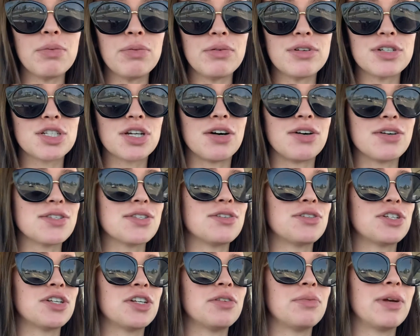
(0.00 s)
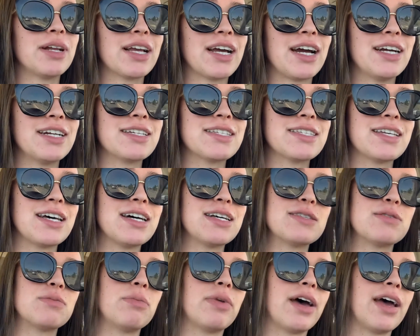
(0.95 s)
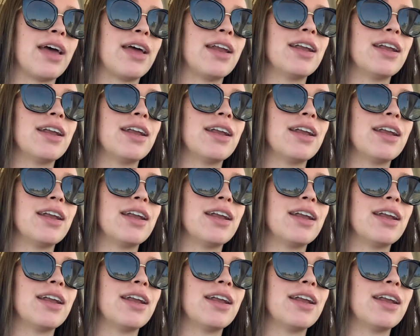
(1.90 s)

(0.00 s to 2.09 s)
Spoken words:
which also should have been kind of sus, but